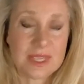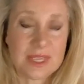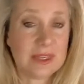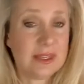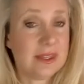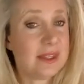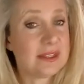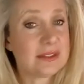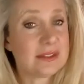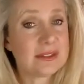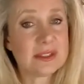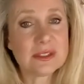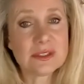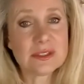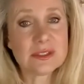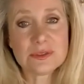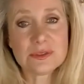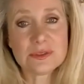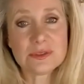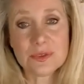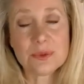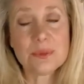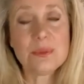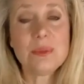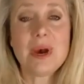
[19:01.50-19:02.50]
and this
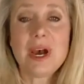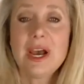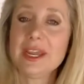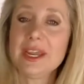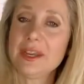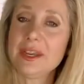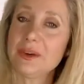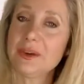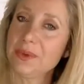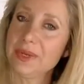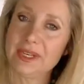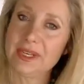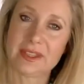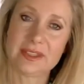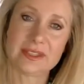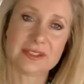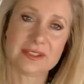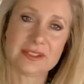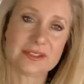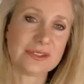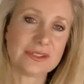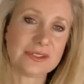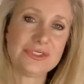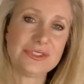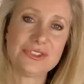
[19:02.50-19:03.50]
is for my arena,
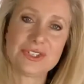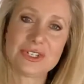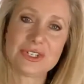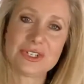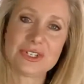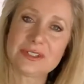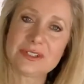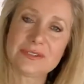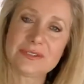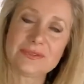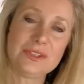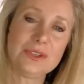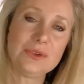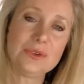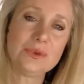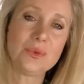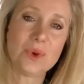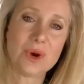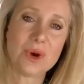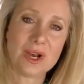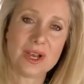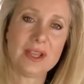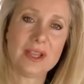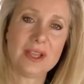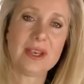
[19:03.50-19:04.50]
this is just if you
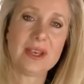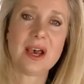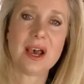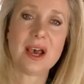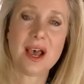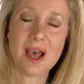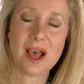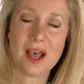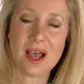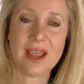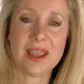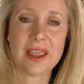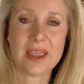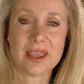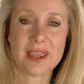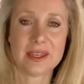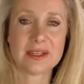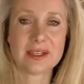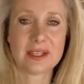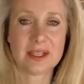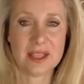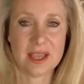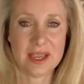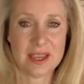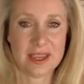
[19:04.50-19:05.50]
want high
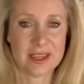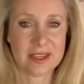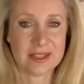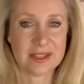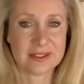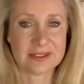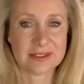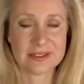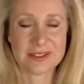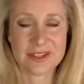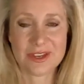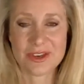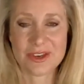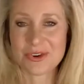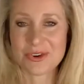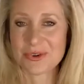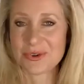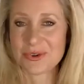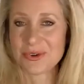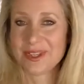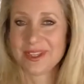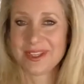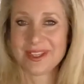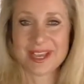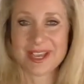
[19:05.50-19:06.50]
end clients.
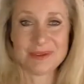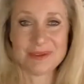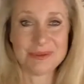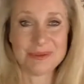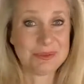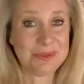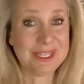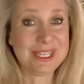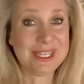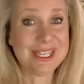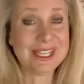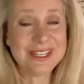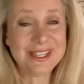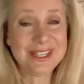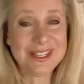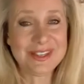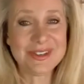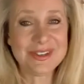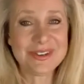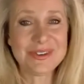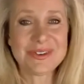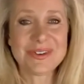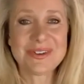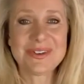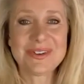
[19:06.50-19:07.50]
So I'm speaking to
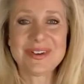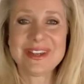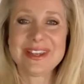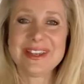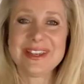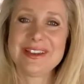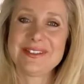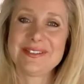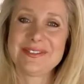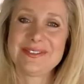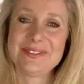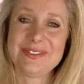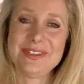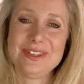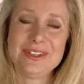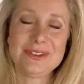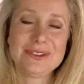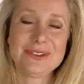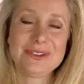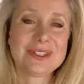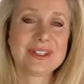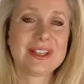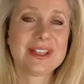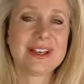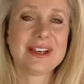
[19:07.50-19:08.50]
you if
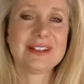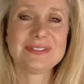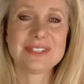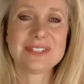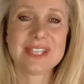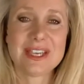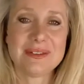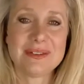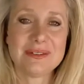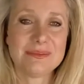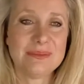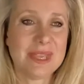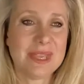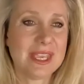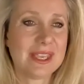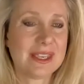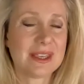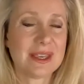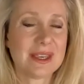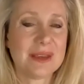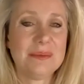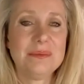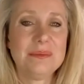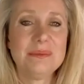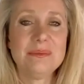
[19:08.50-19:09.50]
you'd love to make
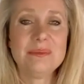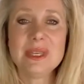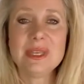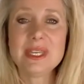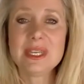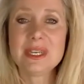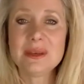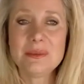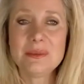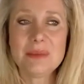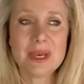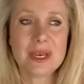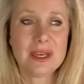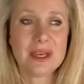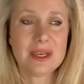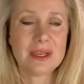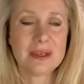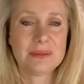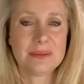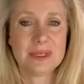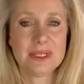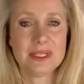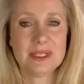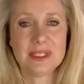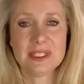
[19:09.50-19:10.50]
a
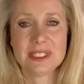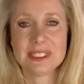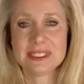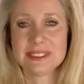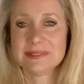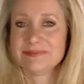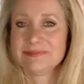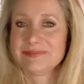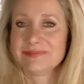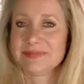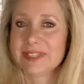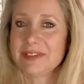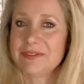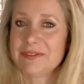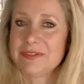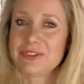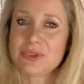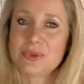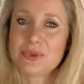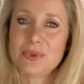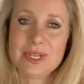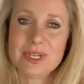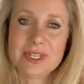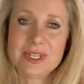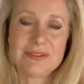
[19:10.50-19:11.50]
minimum of
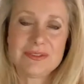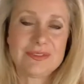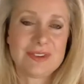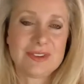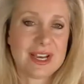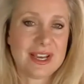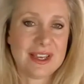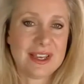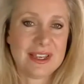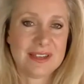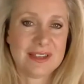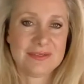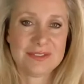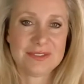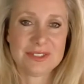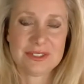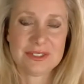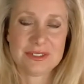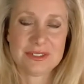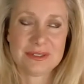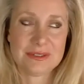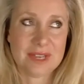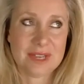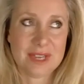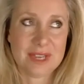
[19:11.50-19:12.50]

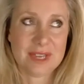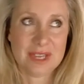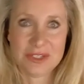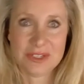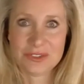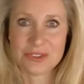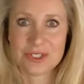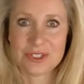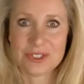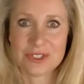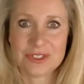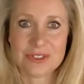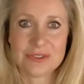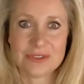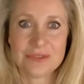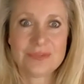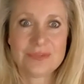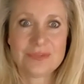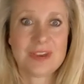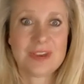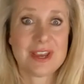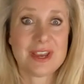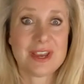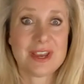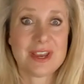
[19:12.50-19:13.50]
$2,500 to
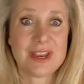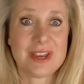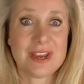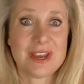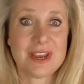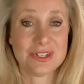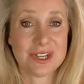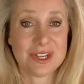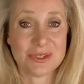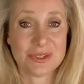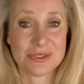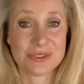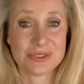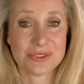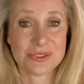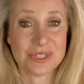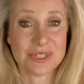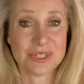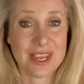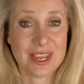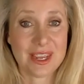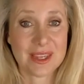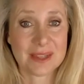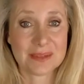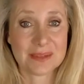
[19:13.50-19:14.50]

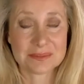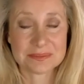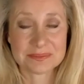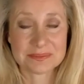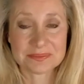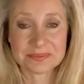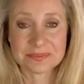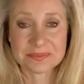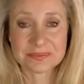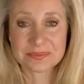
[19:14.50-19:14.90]
$5,000 a day.